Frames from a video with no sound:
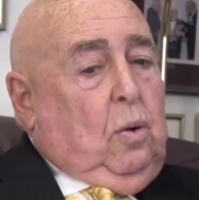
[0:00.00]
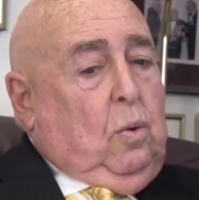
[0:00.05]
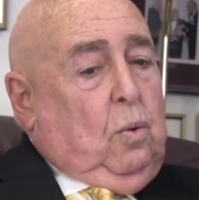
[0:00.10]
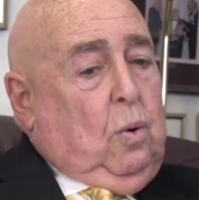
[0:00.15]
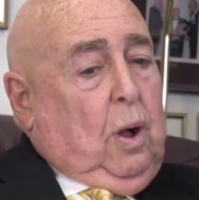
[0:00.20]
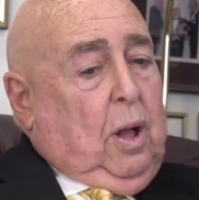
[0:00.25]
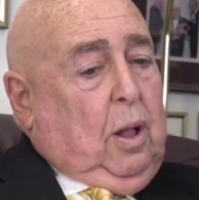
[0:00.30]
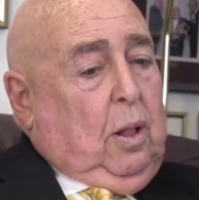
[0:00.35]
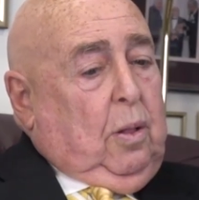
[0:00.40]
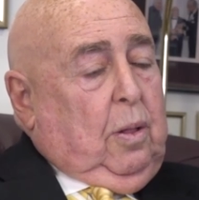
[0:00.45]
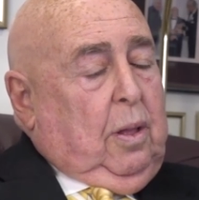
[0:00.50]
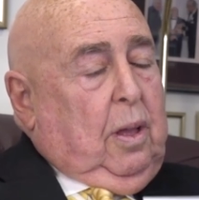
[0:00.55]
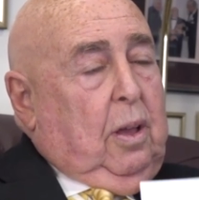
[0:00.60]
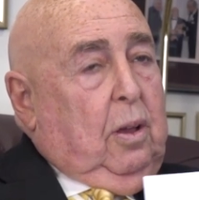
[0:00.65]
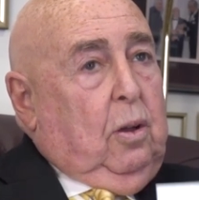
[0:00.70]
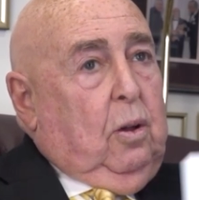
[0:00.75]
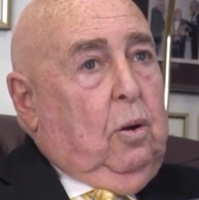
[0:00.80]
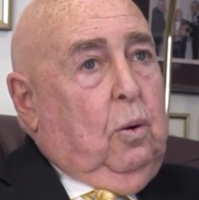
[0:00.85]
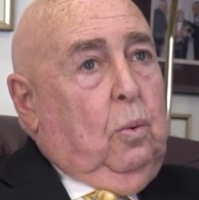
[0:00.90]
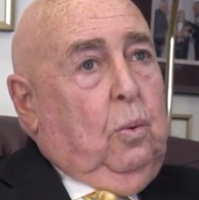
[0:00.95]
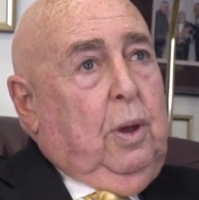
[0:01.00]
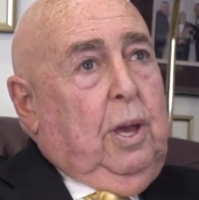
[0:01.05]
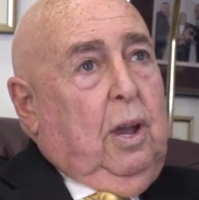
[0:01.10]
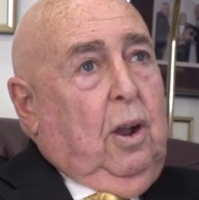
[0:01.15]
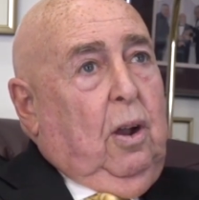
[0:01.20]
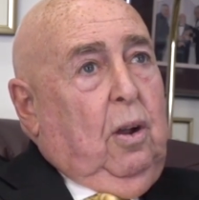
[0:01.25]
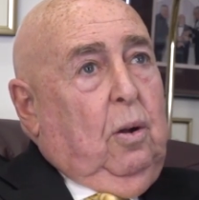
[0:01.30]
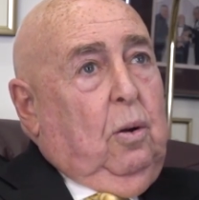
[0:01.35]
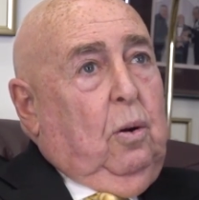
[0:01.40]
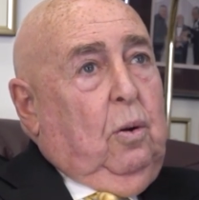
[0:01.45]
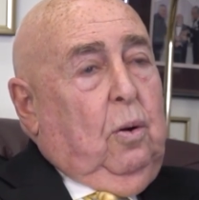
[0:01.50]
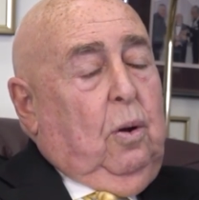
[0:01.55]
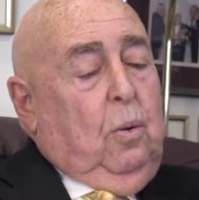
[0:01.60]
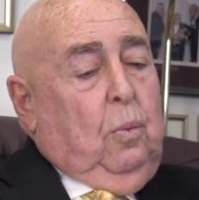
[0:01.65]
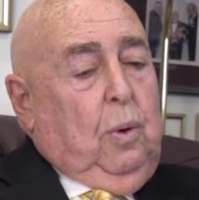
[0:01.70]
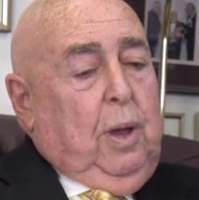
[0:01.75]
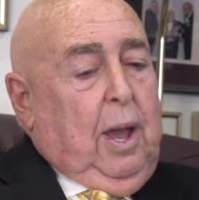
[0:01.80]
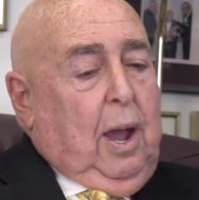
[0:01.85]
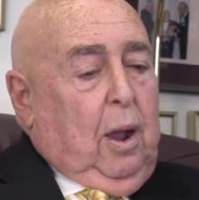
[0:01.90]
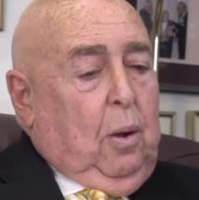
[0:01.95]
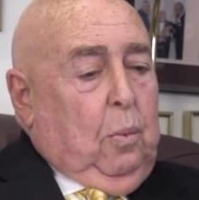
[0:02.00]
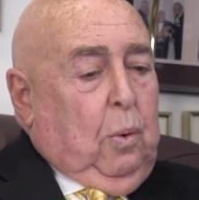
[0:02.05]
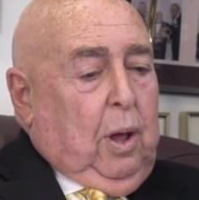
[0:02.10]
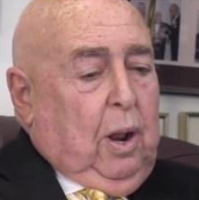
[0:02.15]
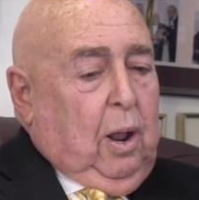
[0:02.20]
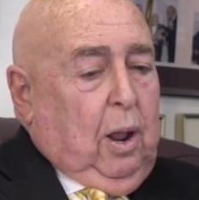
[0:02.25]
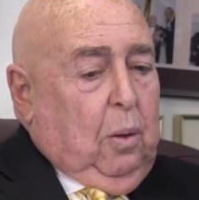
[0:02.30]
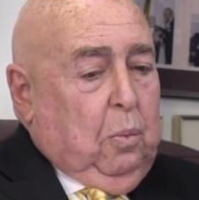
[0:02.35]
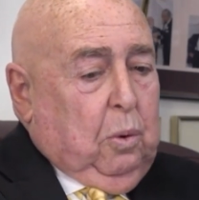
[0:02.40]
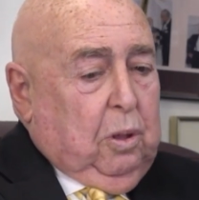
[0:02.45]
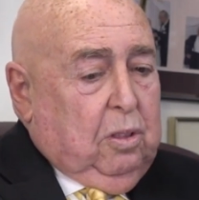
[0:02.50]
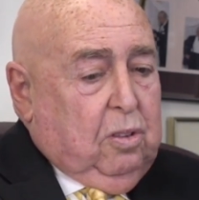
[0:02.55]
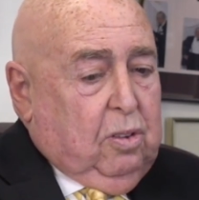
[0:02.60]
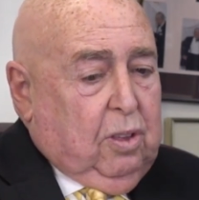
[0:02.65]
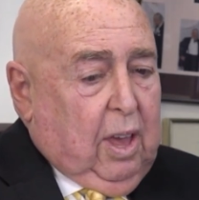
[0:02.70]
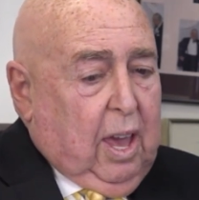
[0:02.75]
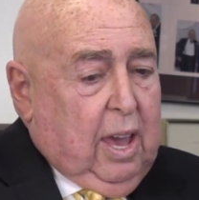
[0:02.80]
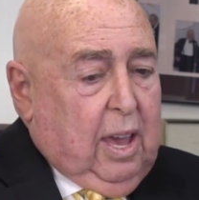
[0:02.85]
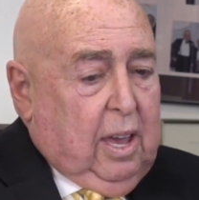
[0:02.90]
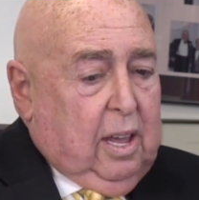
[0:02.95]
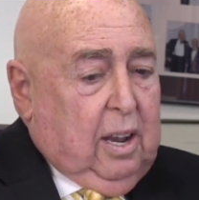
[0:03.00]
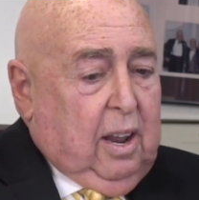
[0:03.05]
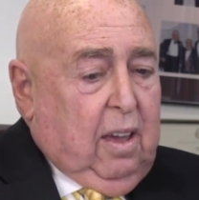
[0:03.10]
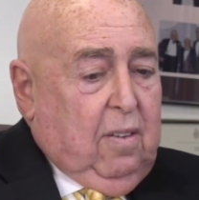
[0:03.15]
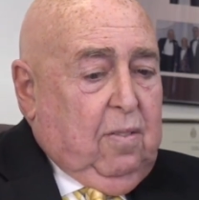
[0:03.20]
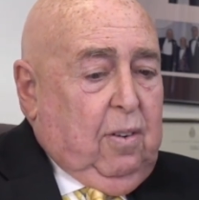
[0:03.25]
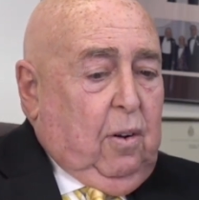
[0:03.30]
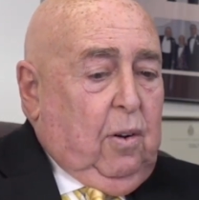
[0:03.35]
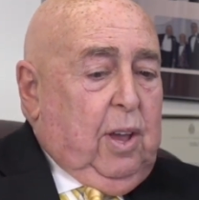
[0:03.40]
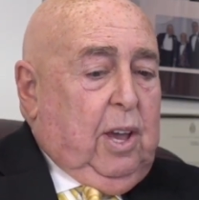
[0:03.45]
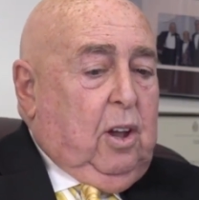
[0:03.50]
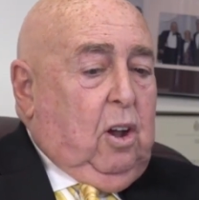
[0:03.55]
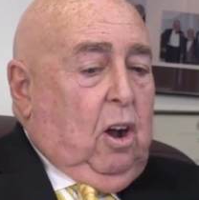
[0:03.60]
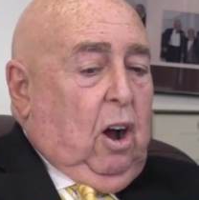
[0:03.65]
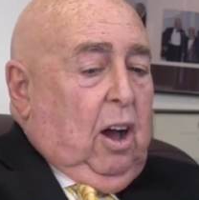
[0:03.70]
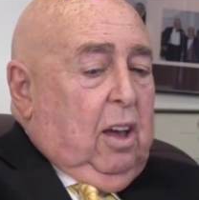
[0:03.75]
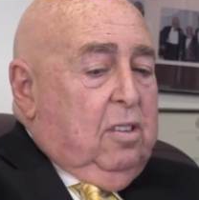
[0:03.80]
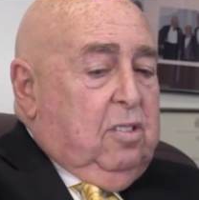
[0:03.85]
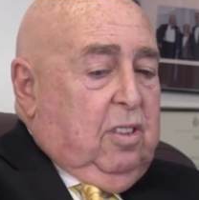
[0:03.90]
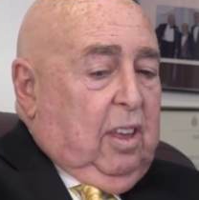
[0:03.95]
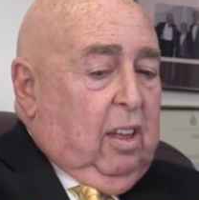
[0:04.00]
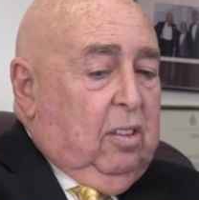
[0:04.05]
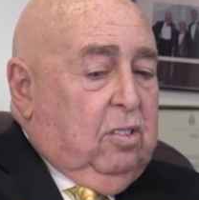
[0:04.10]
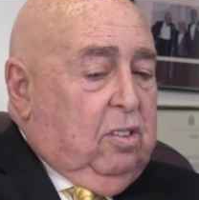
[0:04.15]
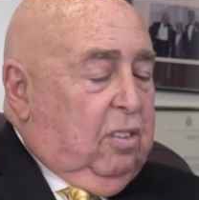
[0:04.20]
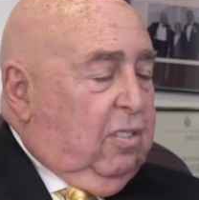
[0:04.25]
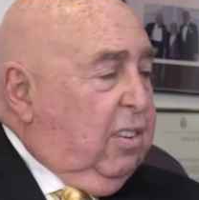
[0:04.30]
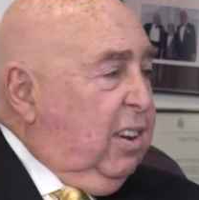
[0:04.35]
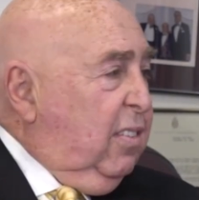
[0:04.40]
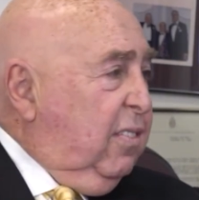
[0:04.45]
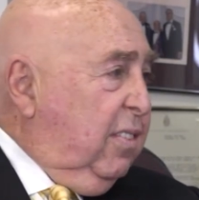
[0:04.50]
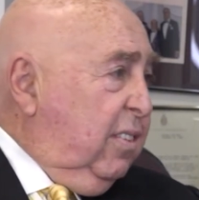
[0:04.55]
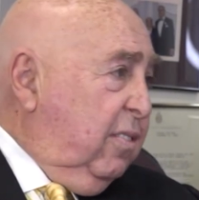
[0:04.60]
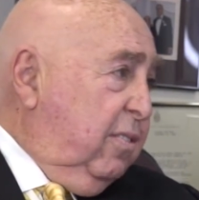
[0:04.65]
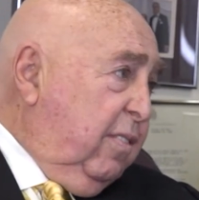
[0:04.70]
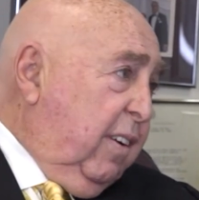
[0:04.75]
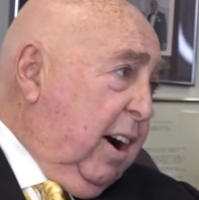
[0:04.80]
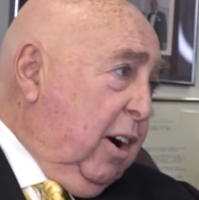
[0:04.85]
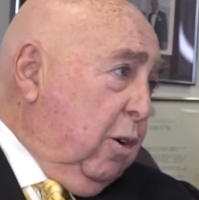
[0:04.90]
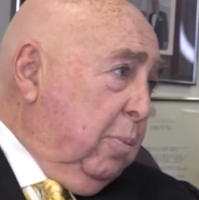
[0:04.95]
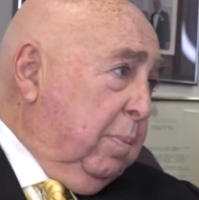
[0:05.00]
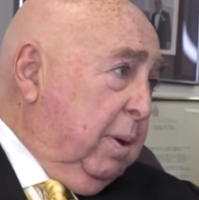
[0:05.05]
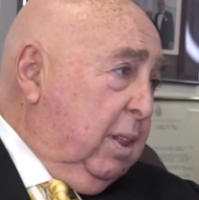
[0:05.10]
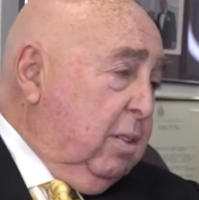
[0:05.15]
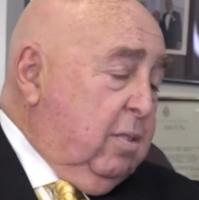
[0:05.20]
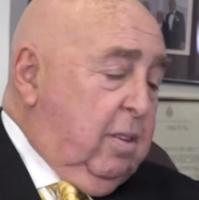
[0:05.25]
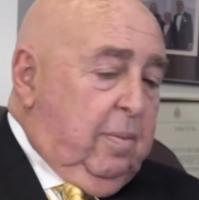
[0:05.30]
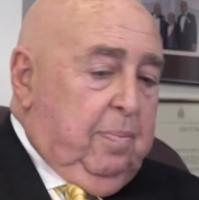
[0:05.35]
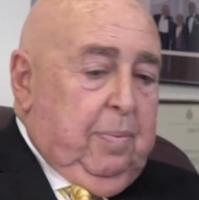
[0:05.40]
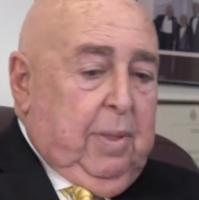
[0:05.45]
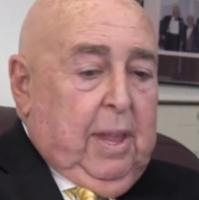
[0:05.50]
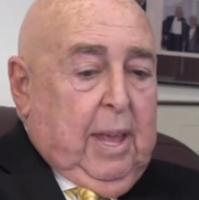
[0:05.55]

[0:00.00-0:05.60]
Well, we are what I would say in a very cost-sensitive environment.